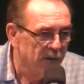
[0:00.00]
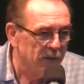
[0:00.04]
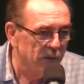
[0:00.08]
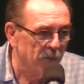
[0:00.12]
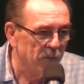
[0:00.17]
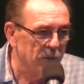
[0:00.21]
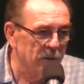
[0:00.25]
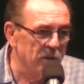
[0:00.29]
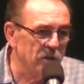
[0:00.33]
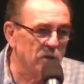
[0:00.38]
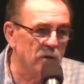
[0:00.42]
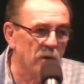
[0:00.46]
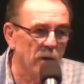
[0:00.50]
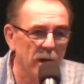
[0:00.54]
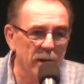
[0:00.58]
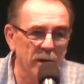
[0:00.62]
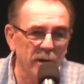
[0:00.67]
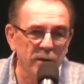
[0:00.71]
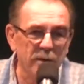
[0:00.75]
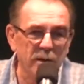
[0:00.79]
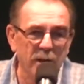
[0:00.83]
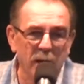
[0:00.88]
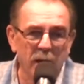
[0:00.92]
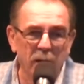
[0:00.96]
Someone's trying
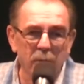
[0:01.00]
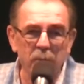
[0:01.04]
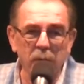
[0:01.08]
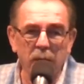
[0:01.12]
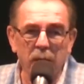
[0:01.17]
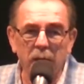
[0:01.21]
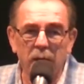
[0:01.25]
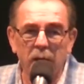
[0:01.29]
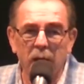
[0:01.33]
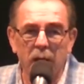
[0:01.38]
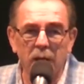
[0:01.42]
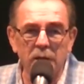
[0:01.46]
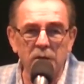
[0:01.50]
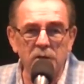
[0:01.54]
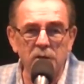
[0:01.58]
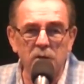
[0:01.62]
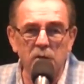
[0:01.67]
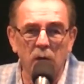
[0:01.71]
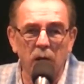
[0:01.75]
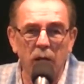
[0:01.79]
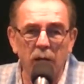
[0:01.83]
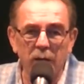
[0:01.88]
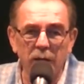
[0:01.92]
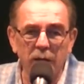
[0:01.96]
to tell me God's
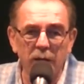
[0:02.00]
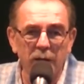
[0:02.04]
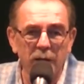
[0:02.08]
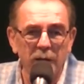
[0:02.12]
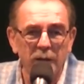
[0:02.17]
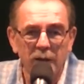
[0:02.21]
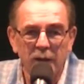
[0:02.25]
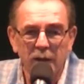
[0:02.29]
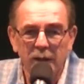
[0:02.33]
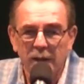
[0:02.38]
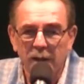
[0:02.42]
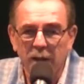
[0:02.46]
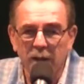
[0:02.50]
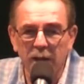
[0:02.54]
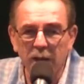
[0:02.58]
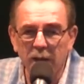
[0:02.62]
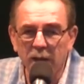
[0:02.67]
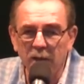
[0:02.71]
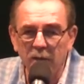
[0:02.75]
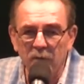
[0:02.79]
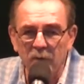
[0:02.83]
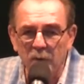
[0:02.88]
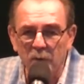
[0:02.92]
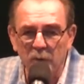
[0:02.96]
trying to get
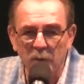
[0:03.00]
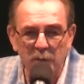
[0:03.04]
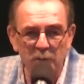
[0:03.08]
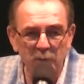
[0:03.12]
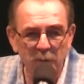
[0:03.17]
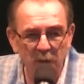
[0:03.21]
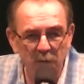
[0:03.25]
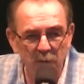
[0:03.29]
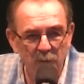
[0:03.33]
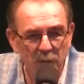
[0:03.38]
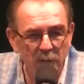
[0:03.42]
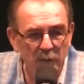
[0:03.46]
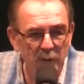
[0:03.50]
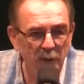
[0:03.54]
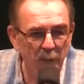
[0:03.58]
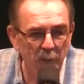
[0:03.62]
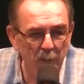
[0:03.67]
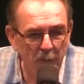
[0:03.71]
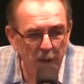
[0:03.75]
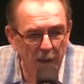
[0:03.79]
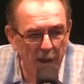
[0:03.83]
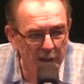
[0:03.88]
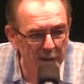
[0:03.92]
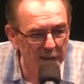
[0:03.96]
even with me for
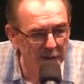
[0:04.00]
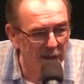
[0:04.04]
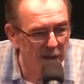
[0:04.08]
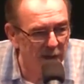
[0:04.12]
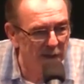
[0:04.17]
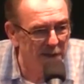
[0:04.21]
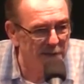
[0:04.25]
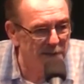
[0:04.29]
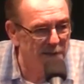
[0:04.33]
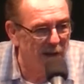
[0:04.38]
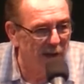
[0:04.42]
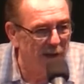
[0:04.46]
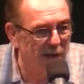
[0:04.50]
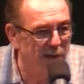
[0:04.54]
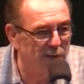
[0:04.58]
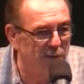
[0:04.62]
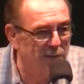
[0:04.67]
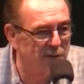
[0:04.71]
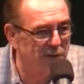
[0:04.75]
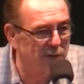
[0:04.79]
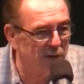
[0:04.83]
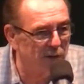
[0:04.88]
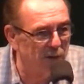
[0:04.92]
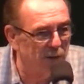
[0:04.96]
them bad things I
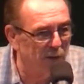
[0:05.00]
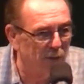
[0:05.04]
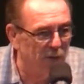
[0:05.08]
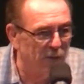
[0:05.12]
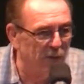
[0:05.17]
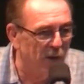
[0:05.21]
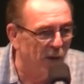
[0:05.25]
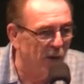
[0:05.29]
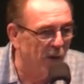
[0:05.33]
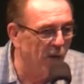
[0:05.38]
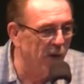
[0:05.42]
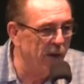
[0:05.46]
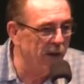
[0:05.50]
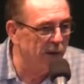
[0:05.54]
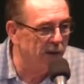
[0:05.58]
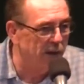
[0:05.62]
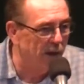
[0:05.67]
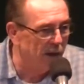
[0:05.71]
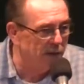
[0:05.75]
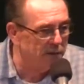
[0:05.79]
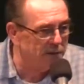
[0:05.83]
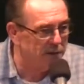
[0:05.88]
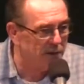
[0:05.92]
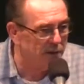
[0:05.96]
used to do. No, he
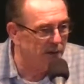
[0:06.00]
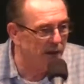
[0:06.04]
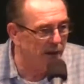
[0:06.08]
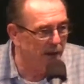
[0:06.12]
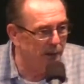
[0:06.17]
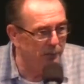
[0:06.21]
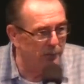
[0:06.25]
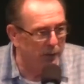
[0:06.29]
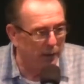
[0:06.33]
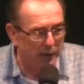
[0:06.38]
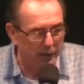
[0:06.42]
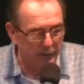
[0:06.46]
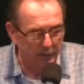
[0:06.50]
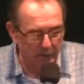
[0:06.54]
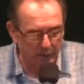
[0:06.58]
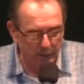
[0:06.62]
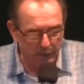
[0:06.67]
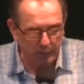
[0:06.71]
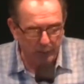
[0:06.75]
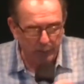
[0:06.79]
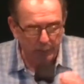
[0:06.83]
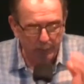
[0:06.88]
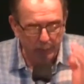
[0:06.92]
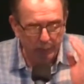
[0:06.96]
doesn't. Amen.
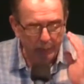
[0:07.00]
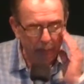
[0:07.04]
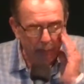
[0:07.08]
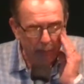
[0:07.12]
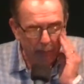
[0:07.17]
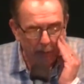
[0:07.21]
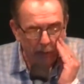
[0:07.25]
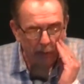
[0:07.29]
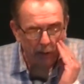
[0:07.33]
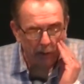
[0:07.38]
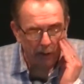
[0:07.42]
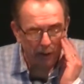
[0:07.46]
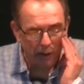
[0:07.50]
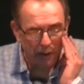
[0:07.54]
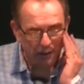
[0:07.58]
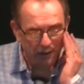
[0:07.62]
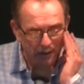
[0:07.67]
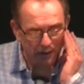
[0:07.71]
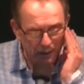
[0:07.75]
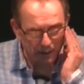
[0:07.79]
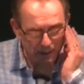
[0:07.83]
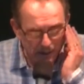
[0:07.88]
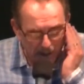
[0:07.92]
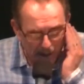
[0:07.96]

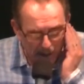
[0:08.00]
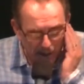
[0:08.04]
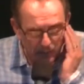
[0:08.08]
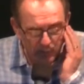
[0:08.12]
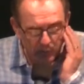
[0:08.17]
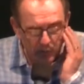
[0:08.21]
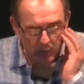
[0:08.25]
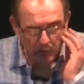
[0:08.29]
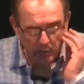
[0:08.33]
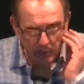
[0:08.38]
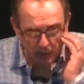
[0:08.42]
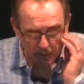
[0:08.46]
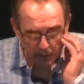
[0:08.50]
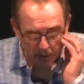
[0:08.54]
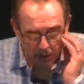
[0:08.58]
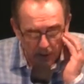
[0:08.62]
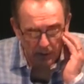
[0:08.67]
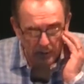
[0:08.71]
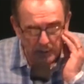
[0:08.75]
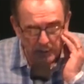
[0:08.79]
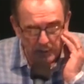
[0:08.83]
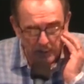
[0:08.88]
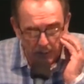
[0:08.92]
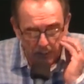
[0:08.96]
The devil
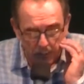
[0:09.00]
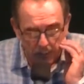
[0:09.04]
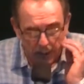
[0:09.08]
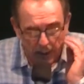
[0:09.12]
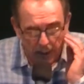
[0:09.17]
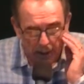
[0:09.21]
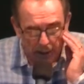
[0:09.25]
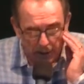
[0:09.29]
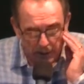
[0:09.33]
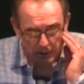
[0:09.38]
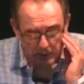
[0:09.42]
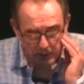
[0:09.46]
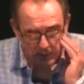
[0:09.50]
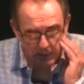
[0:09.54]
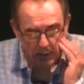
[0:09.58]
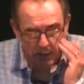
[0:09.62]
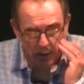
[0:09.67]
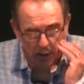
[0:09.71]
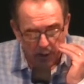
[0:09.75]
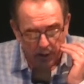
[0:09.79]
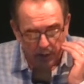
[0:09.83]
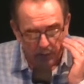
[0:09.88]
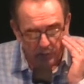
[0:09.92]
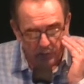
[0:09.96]
does the bad
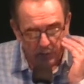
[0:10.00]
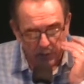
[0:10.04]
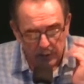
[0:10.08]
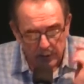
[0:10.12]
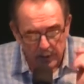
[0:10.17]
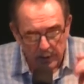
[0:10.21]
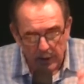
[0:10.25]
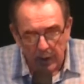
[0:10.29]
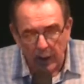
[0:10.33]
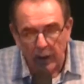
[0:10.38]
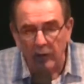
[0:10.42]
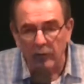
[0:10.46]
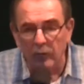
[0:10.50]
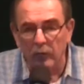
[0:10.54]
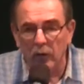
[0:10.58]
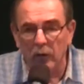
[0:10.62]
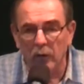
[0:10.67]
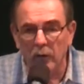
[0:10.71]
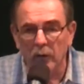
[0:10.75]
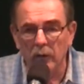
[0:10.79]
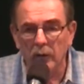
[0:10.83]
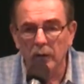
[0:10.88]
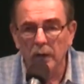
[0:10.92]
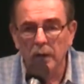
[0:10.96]
stuff. The
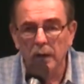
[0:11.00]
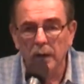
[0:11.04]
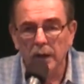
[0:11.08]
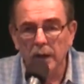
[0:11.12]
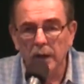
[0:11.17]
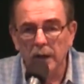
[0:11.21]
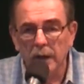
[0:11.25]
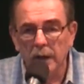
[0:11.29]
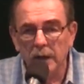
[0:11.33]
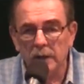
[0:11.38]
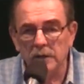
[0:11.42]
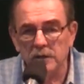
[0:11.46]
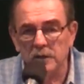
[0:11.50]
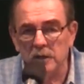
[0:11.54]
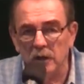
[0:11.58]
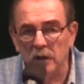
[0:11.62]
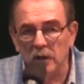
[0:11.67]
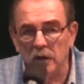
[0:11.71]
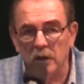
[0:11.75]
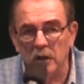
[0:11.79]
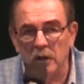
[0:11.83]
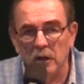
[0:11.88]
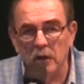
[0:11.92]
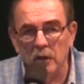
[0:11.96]
devil is
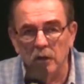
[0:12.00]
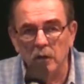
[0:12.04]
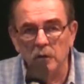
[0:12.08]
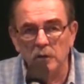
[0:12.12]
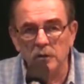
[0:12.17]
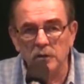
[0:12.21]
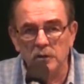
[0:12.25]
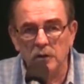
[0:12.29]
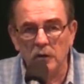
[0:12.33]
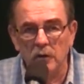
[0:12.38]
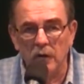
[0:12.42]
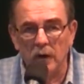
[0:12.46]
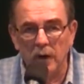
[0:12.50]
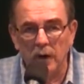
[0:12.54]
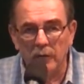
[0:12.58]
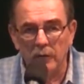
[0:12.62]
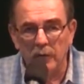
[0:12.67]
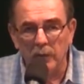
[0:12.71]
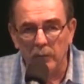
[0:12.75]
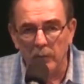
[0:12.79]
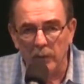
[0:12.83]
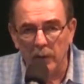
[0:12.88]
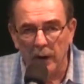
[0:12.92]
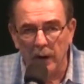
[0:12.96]
the accuser
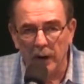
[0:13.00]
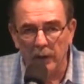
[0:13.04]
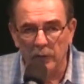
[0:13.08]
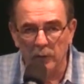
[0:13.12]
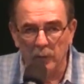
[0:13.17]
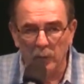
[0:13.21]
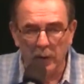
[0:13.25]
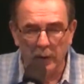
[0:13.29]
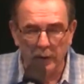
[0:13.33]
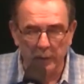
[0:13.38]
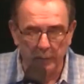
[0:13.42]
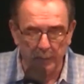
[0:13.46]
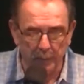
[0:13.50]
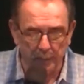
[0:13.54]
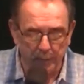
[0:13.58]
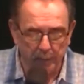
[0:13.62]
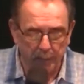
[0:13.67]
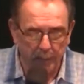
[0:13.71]
of the brethren.